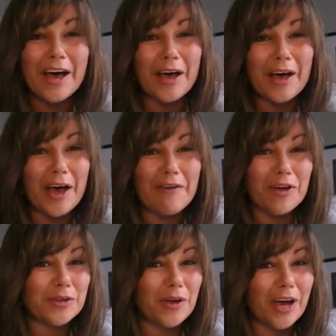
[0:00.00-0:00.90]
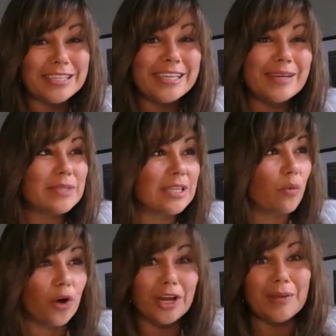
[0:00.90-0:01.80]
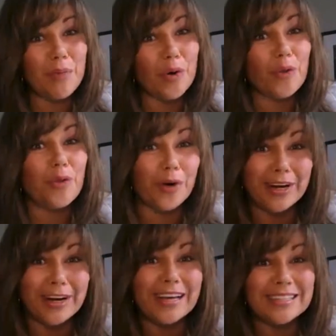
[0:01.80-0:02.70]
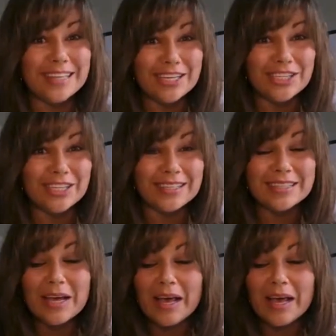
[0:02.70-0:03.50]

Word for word: Uh, I've also got teams that work in both organizations.